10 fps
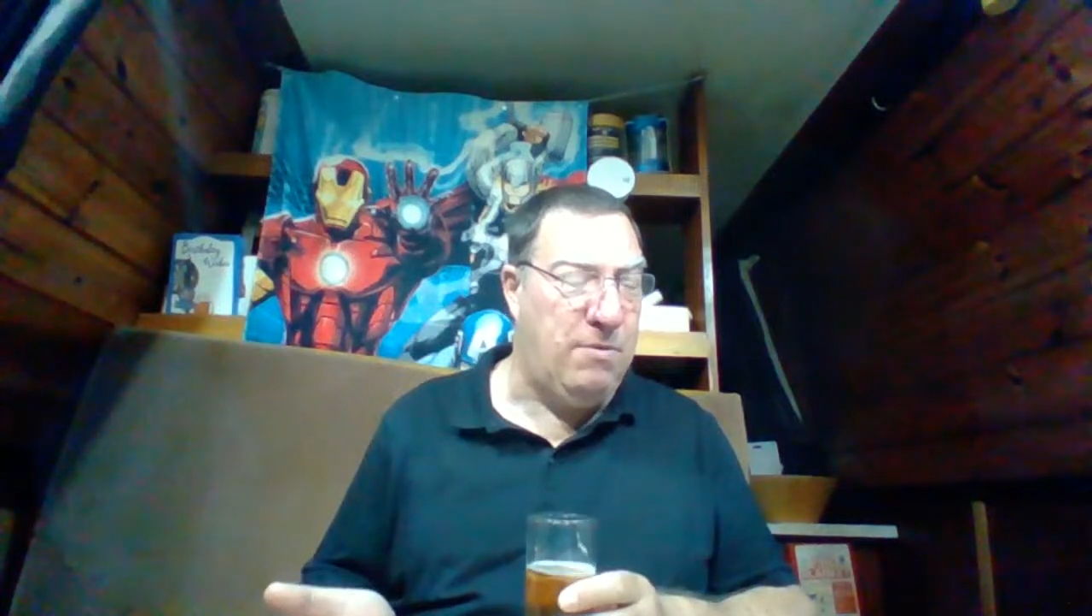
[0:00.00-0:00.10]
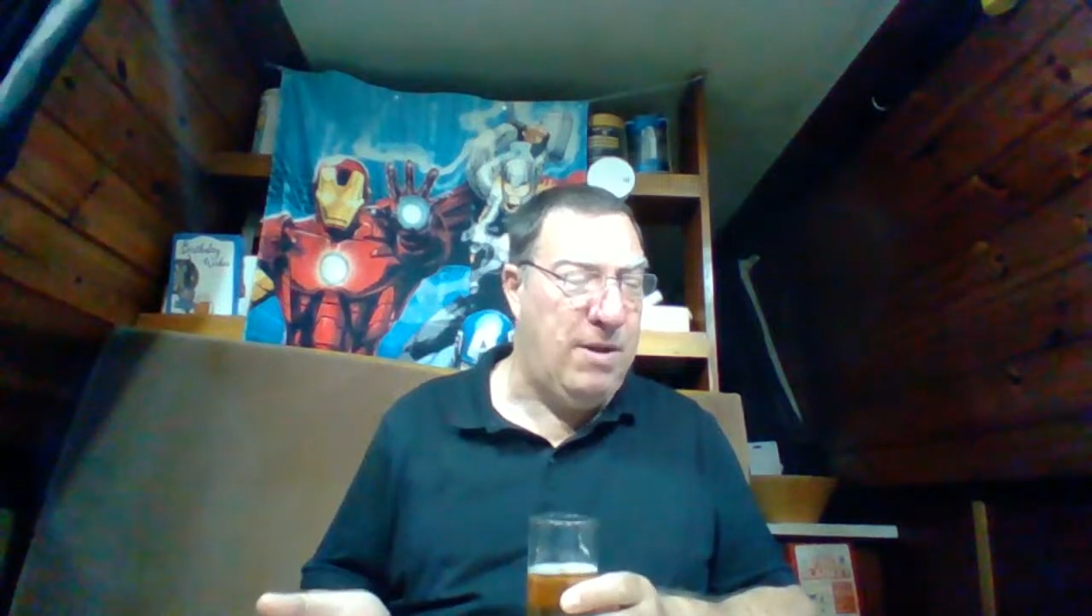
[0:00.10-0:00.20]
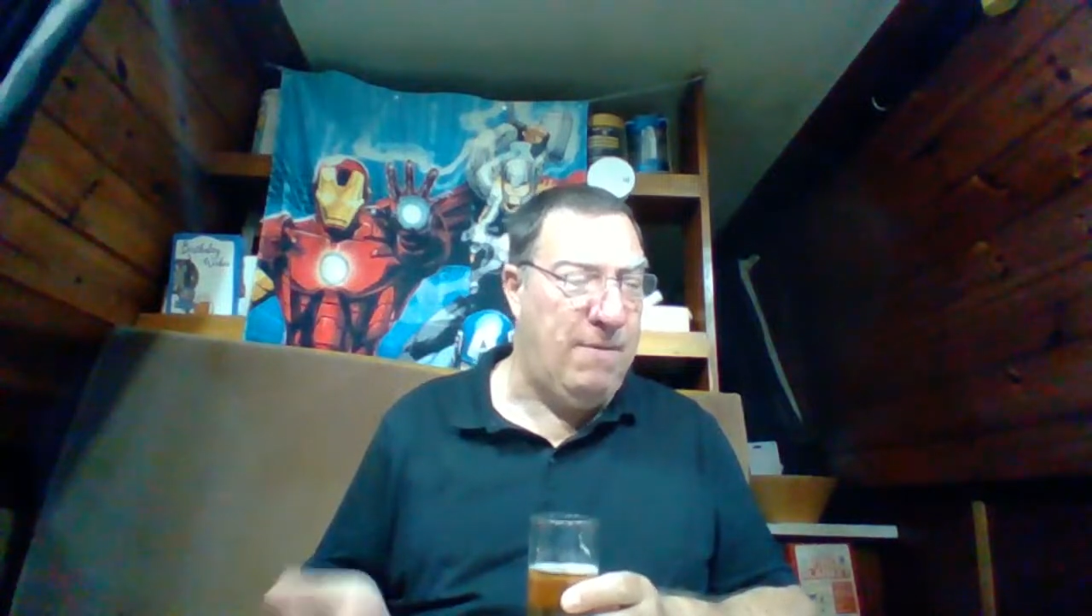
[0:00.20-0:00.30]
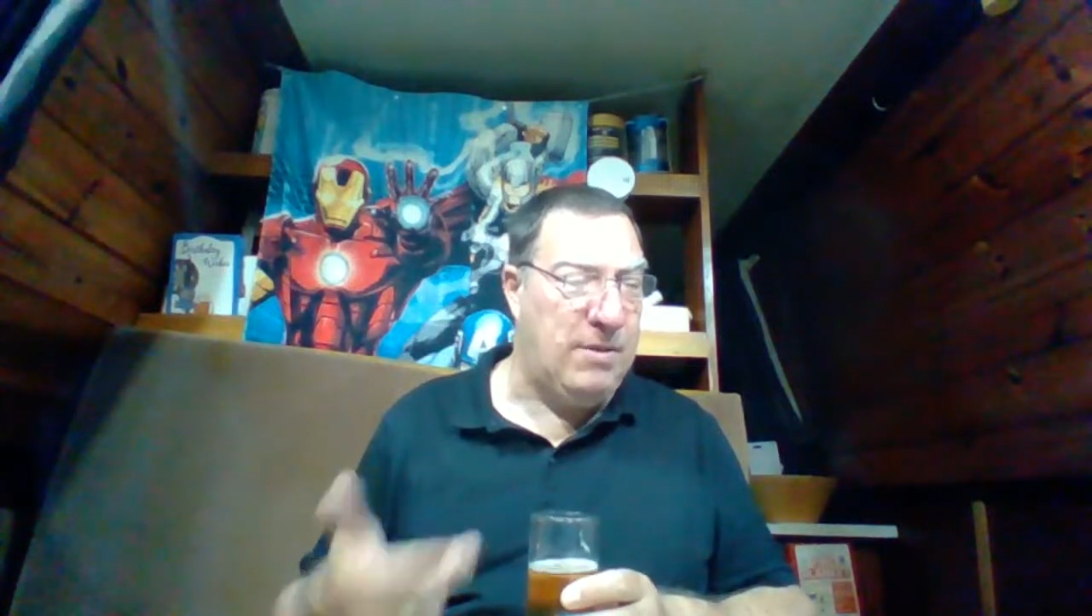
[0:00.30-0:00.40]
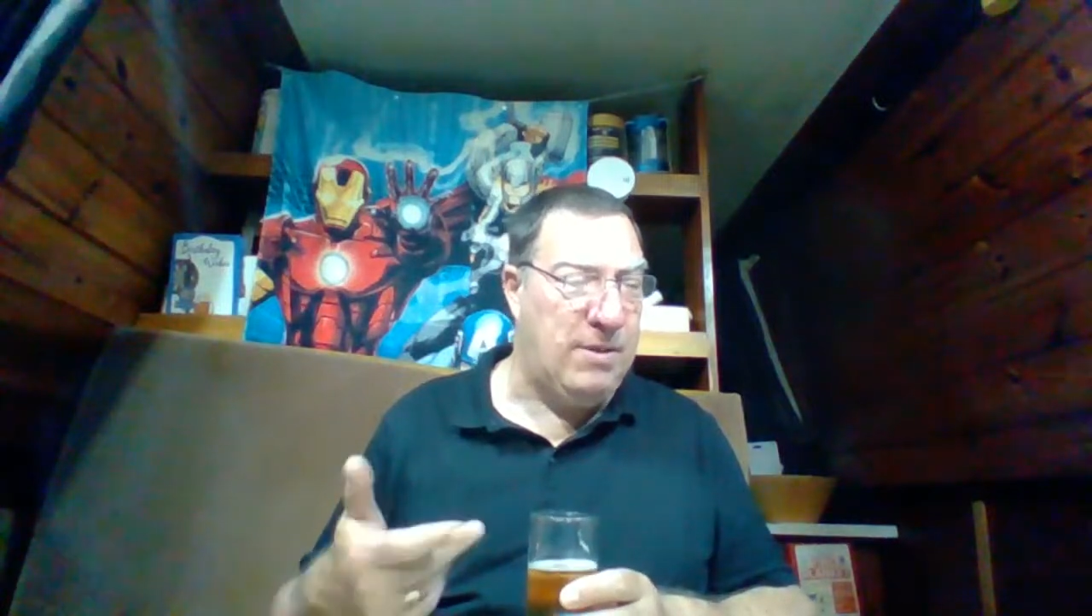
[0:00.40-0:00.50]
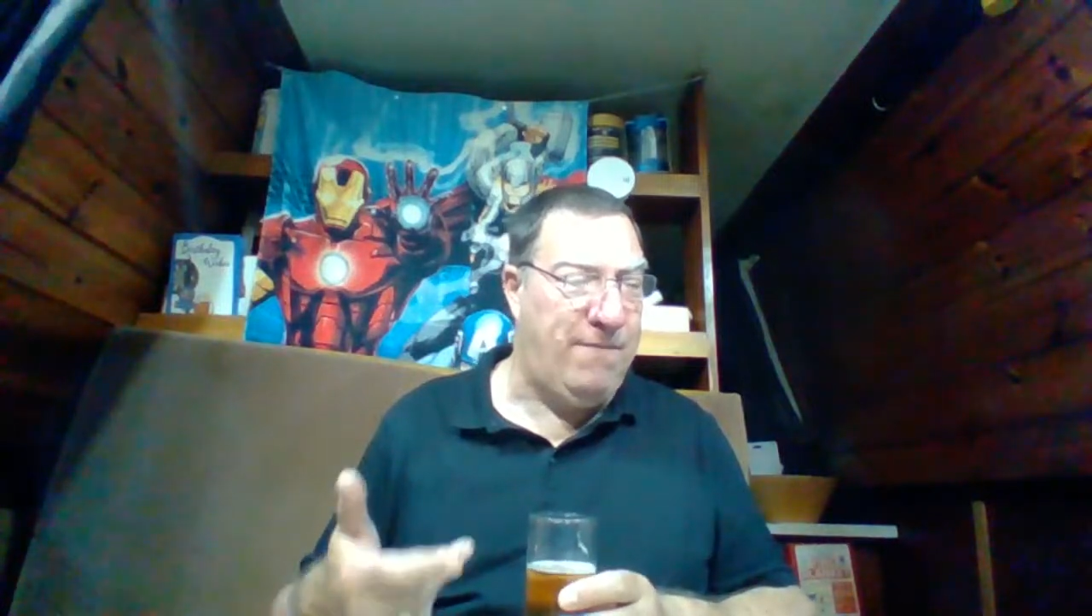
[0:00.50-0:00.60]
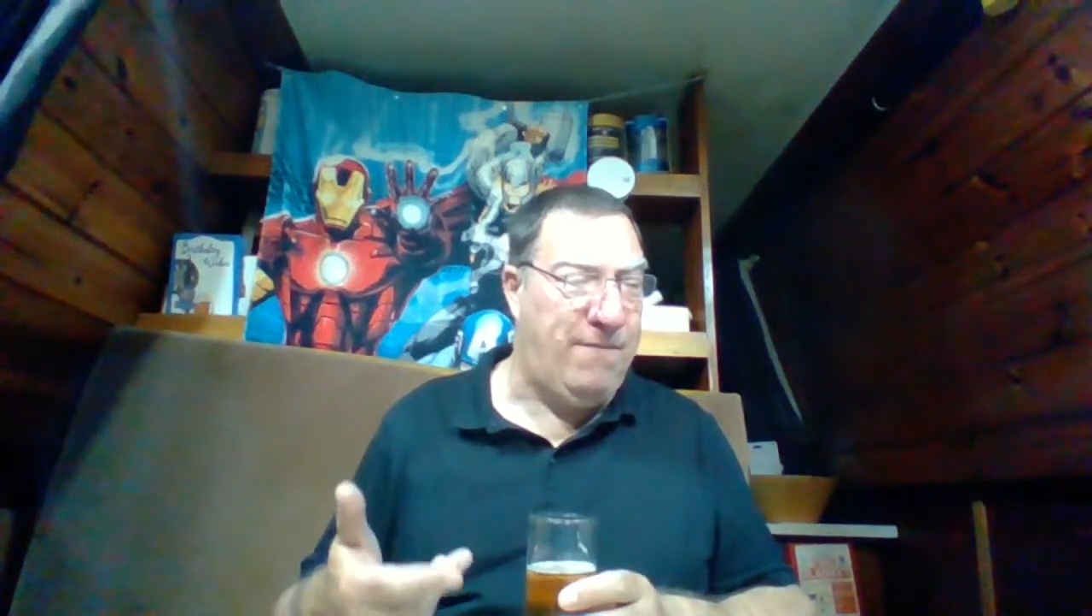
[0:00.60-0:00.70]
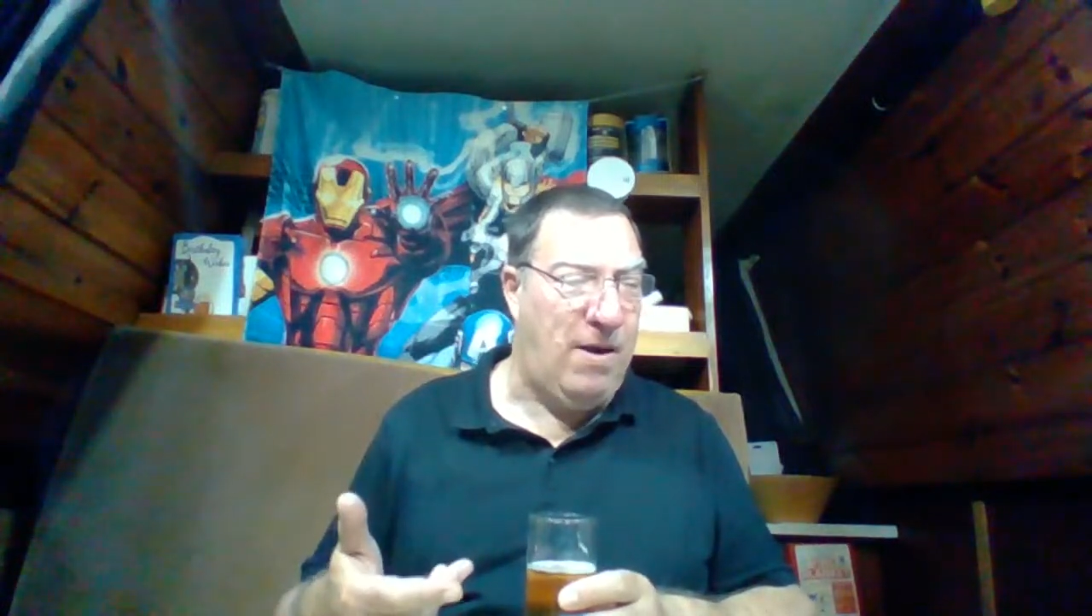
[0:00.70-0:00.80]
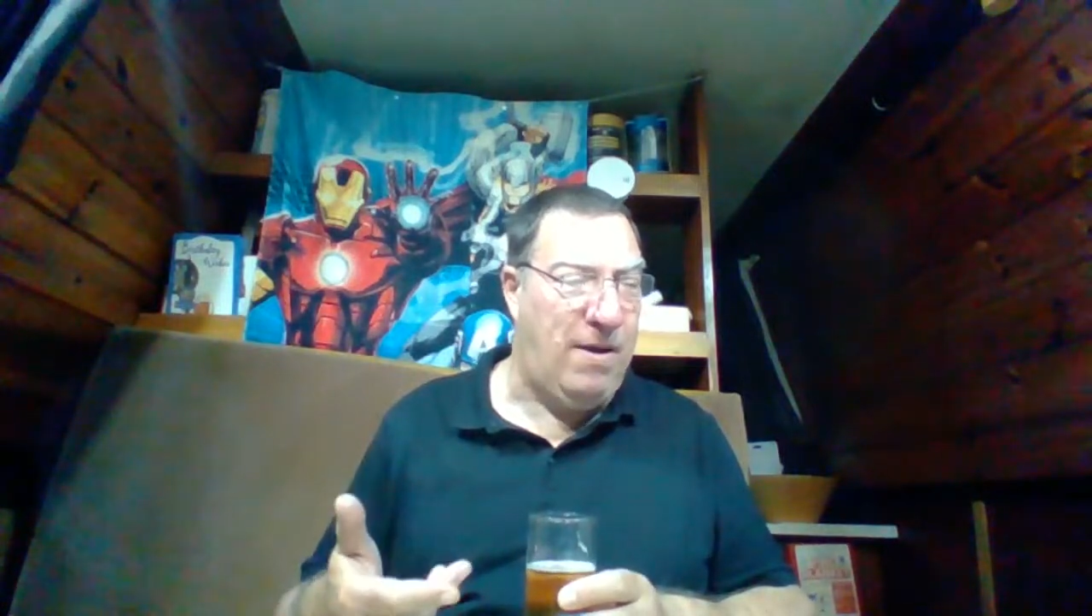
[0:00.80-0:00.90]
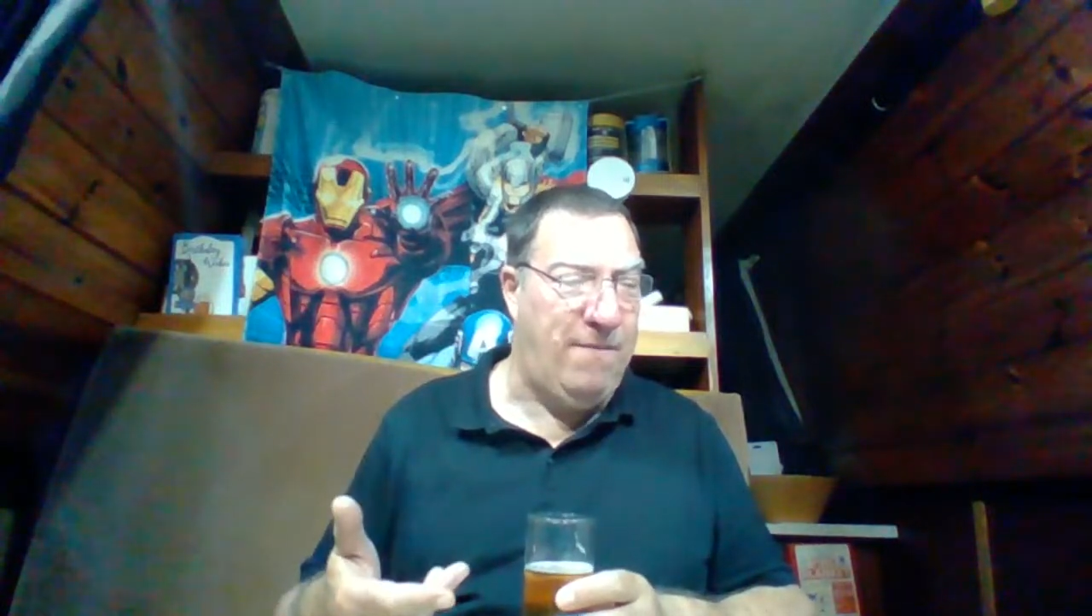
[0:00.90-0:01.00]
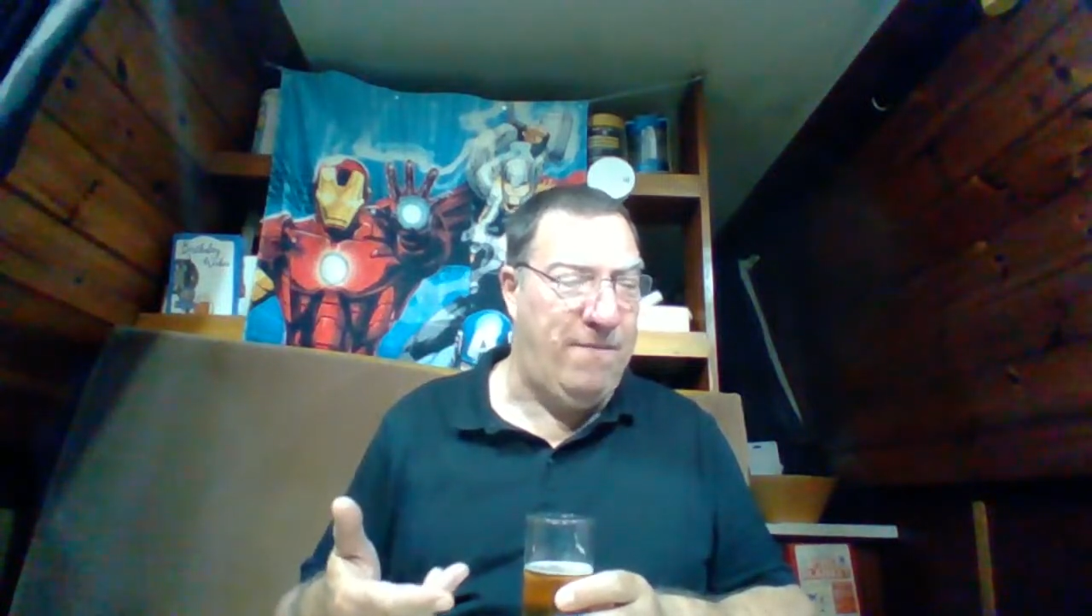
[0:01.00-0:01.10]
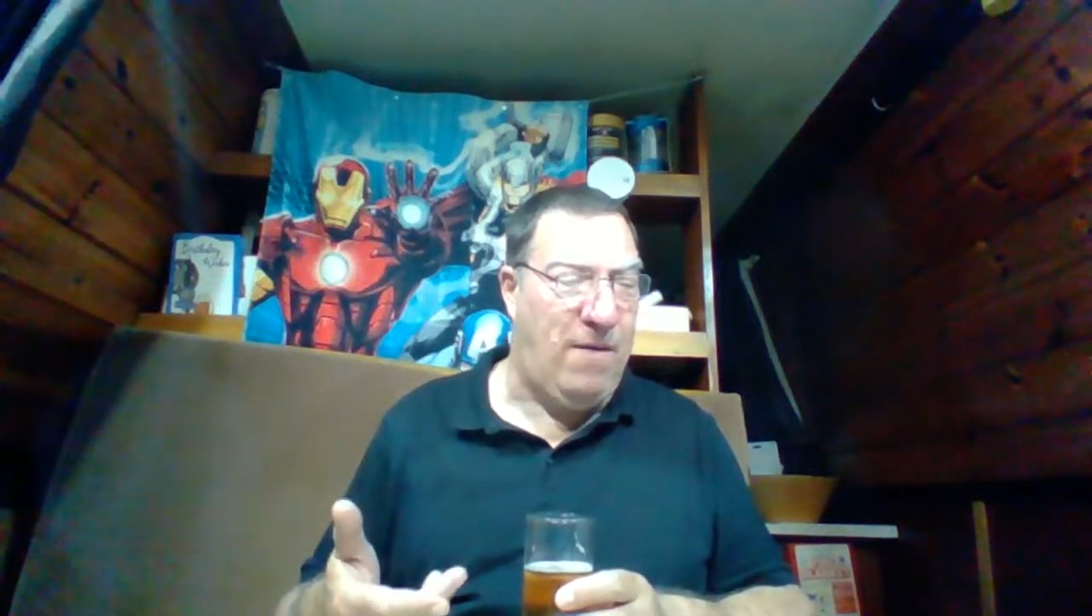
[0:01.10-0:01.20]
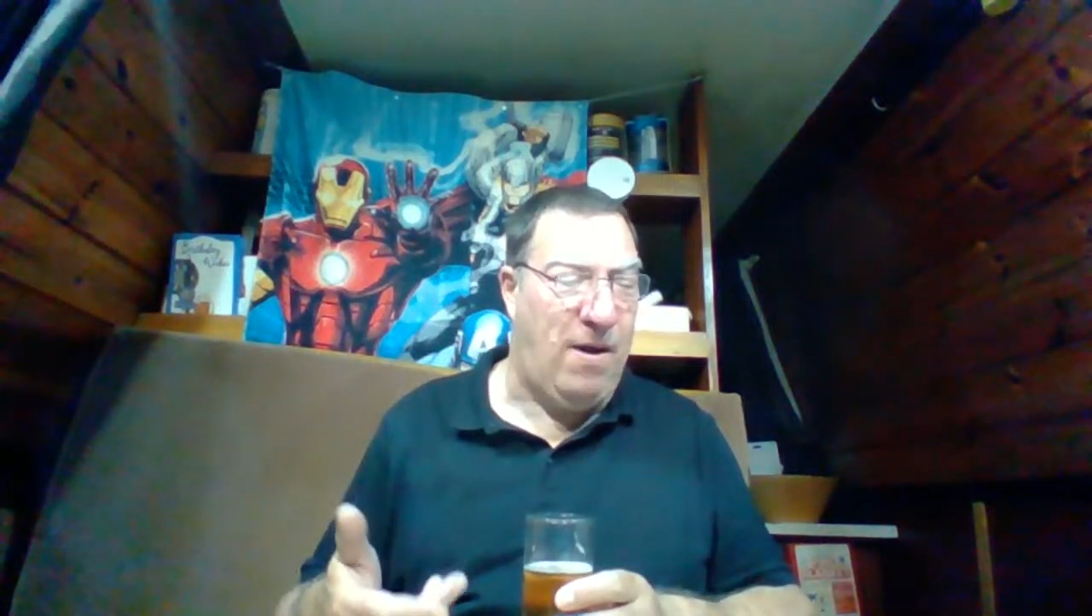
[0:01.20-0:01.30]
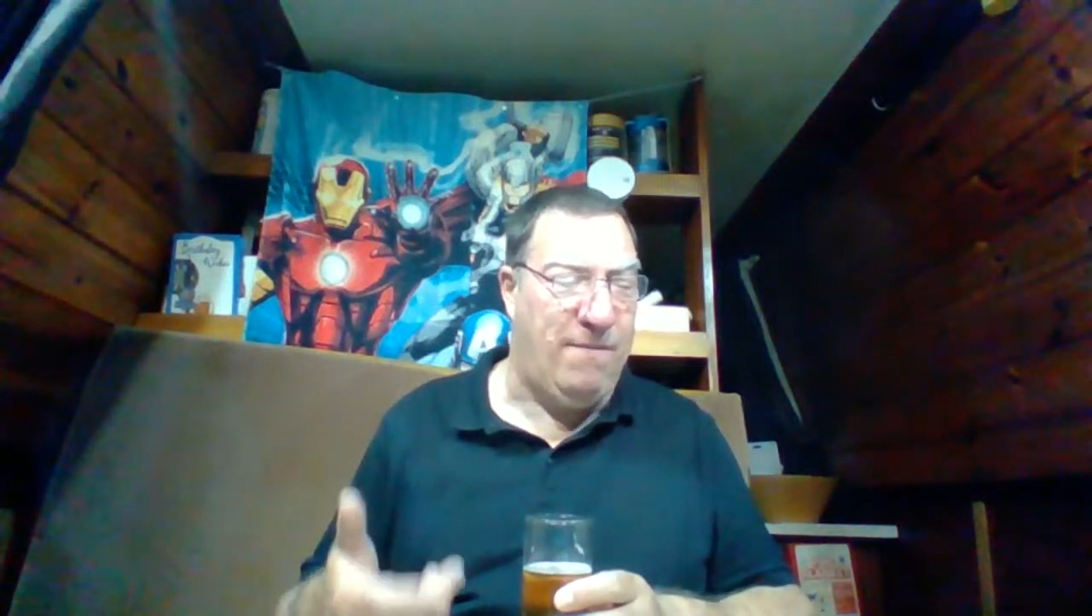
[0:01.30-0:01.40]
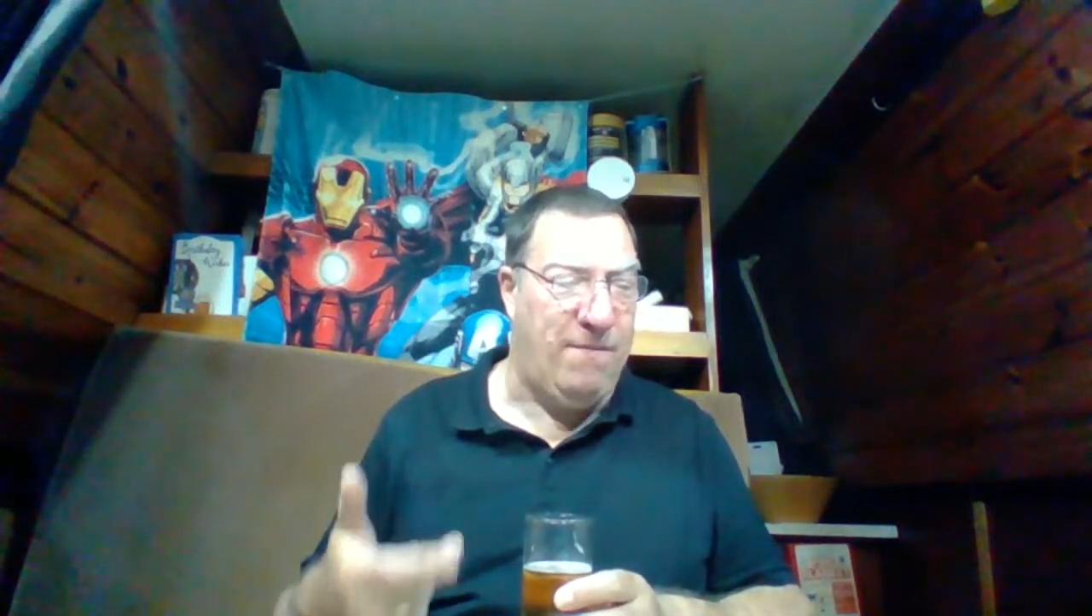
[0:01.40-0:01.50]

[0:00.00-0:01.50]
and the others are 5.5